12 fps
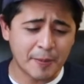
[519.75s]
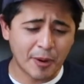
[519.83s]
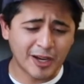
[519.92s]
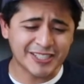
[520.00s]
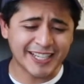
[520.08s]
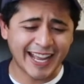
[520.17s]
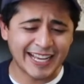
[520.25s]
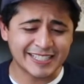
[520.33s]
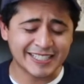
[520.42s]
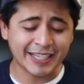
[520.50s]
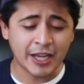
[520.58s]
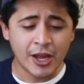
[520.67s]
Boston
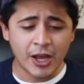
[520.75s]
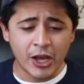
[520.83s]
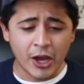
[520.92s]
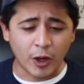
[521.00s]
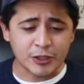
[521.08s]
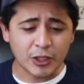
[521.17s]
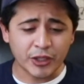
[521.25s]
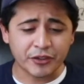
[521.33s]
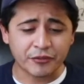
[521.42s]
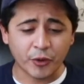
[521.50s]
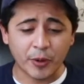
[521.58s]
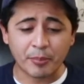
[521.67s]
Casting also
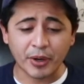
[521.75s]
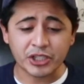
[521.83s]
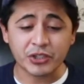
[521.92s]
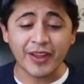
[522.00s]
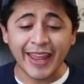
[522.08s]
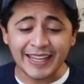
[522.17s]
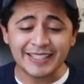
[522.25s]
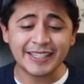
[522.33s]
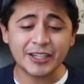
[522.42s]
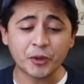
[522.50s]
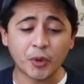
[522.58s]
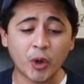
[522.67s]
looking for a bunch of
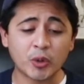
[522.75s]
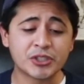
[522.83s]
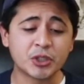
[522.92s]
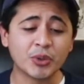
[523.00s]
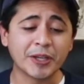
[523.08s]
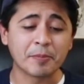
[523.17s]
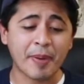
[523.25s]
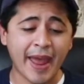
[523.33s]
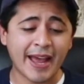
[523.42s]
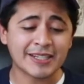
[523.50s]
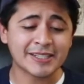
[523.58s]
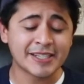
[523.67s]
18-year-olds who can
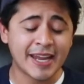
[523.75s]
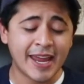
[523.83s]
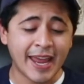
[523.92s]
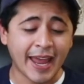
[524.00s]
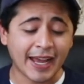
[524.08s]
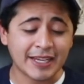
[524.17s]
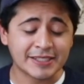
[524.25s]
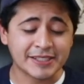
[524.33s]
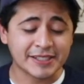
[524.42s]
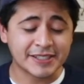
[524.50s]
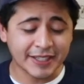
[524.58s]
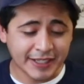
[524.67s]
pass as
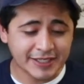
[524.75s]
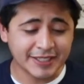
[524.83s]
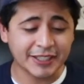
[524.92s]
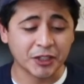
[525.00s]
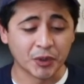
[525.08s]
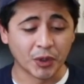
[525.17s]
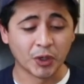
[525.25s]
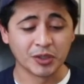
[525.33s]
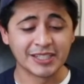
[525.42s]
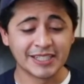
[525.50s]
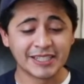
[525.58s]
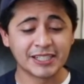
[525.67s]

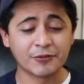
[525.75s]
16-year-olds. This is